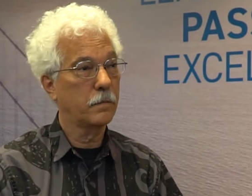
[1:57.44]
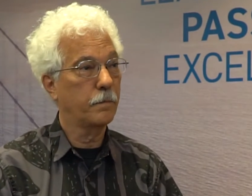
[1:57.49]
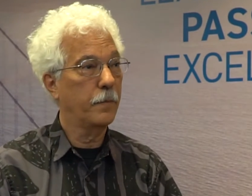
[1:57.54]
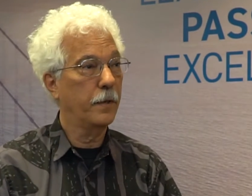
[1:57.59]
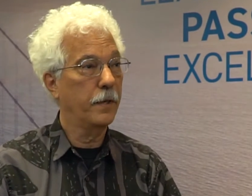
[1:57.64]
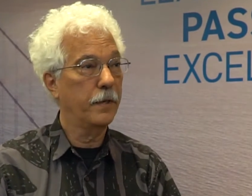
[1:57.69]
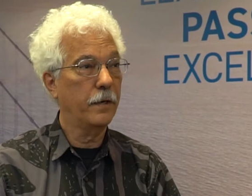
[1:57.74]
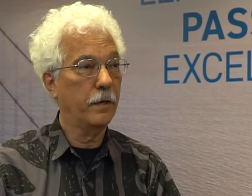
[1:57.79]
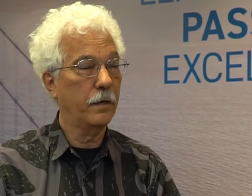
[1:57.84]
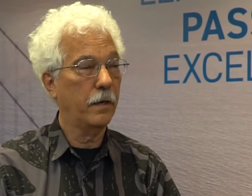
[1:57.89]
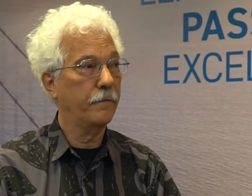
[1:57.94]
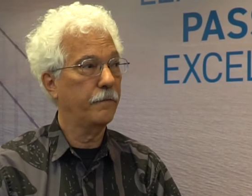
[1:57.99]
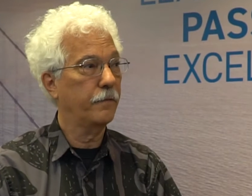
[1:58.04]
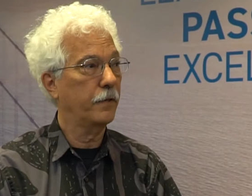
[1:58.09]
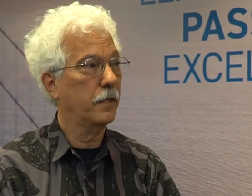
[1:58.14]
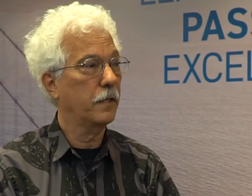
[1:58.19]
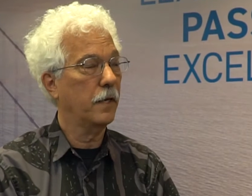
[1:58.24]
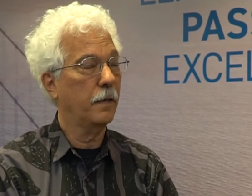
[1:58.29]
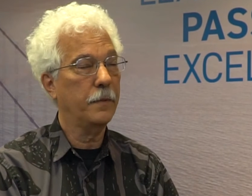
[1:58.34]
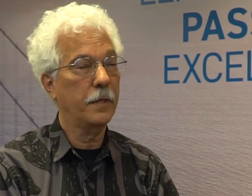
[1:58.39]
been here, I
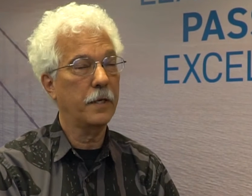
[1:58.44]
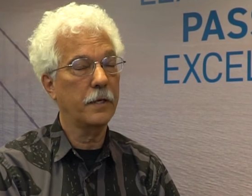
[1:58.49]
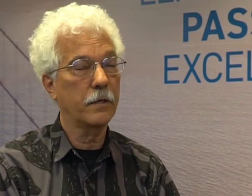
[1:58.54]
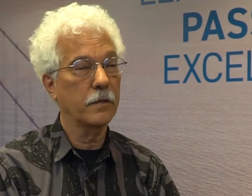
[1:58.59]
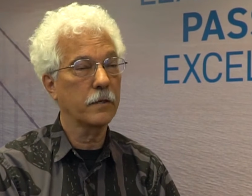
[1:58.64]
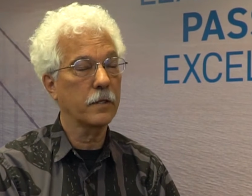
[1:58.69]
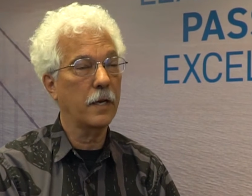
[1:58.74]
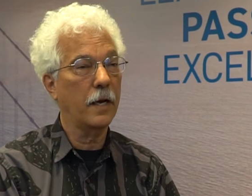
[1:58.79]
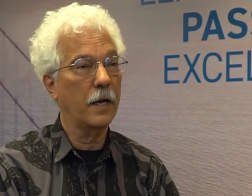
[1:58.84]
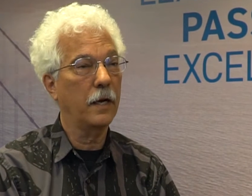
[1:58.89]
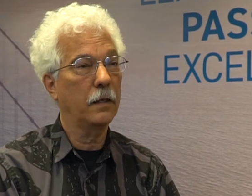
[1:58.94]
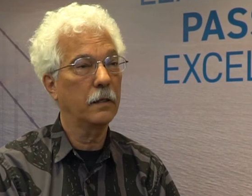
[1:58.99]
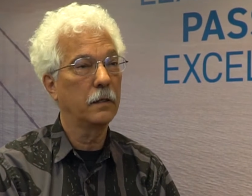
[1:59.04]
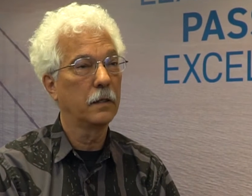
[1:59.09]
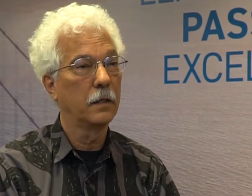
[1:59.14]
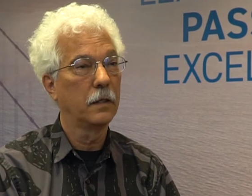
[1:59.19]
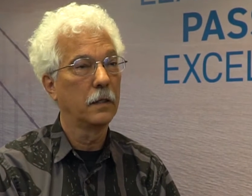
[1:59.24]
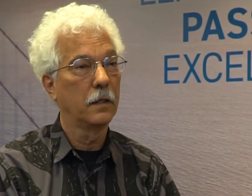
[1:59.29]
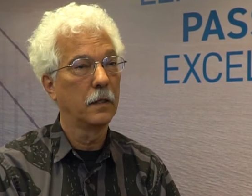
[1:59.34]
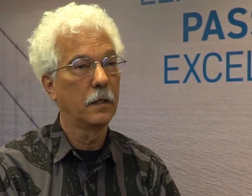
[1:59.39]
forget how many years now.
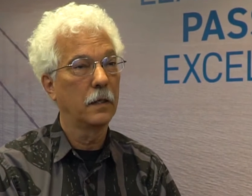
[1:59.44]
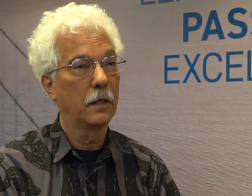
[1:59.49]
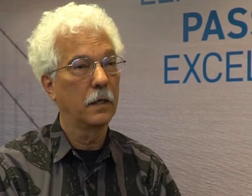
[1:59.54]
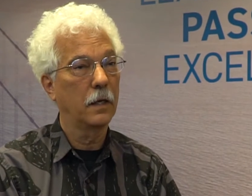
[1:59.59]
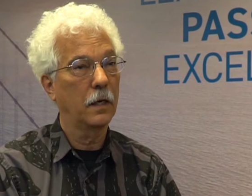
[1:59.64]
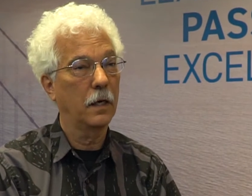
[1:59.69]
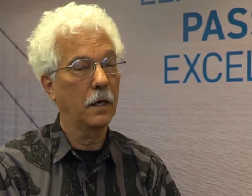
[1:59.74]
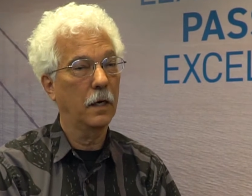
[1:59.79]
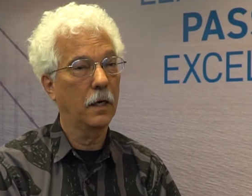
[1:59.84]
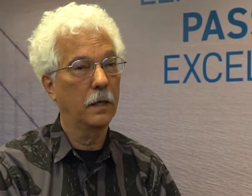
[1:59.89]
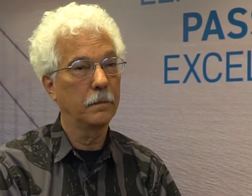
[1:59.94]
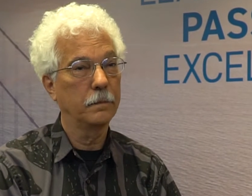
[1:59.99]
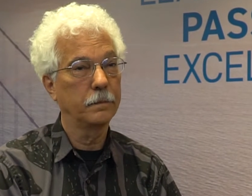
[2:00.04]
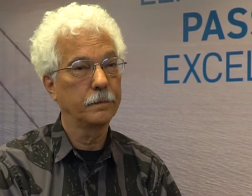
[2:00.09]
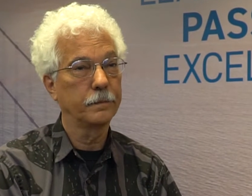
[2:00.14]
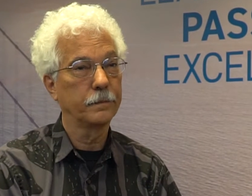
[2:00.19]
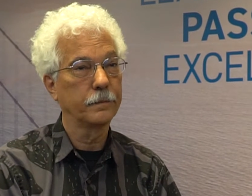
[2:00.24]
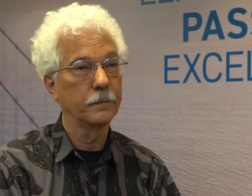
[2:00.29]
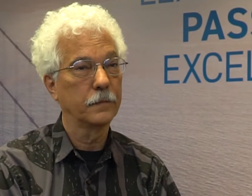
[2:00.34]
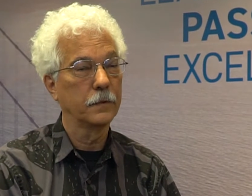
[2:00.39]

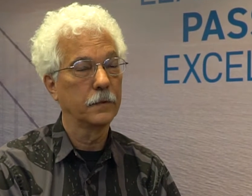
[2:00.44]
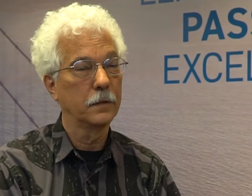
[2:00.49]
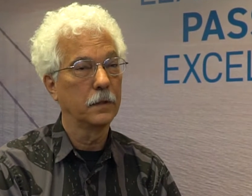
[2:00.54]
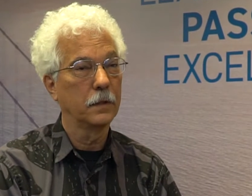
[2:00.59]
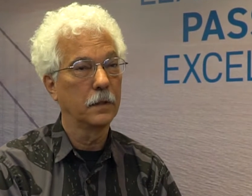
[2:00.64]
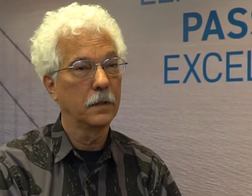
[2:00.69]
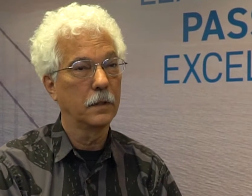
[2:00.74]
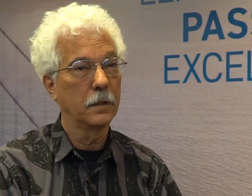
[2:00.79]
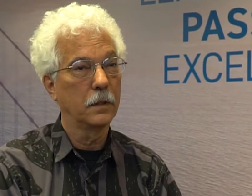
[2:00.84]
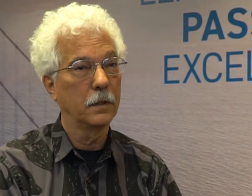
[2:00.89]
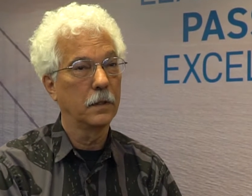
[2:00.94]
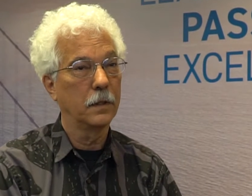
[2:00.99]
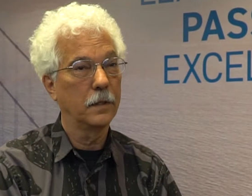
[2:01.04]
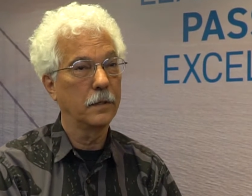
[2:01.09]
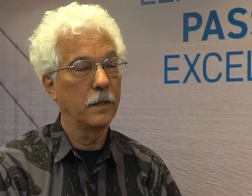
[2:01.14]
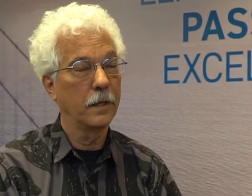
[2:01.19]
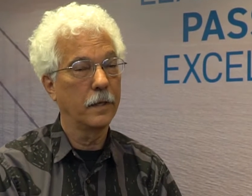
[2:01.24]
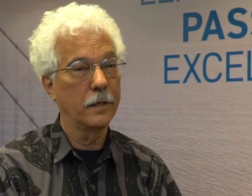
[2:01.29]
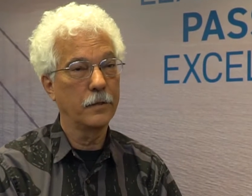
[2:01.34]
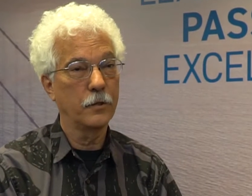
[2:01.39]

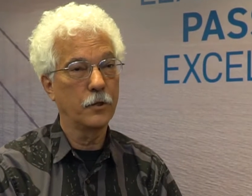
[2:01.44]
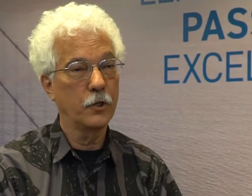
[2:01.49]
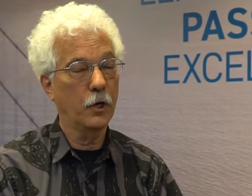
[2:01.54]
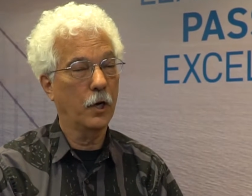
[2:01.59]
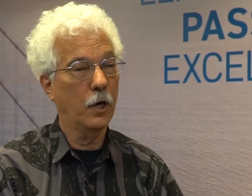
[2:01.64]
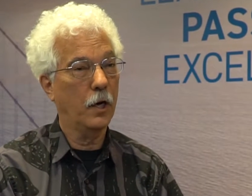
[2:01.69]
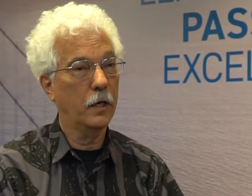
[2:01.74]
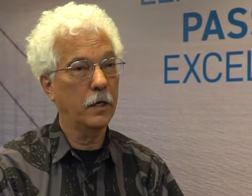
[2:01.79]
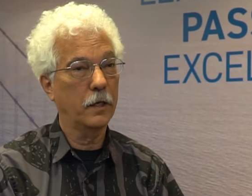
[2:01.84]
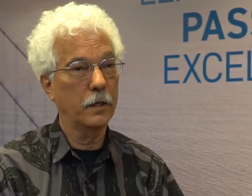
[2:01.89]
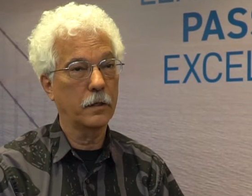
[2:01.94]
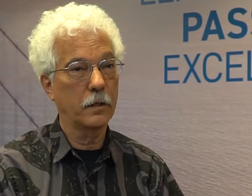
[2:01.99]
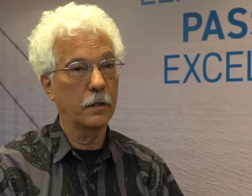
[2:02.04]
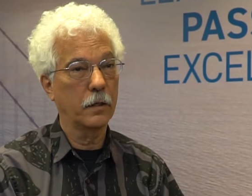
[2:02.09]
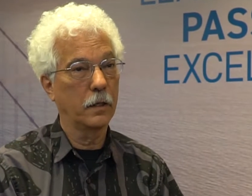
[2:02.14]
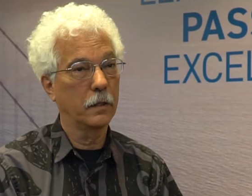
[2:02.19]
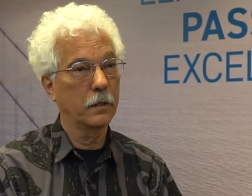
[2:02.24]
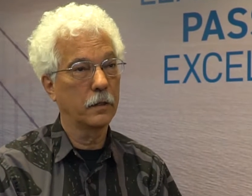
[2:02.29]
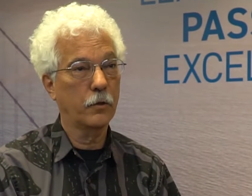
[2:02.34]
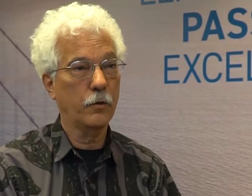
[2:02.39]
And John and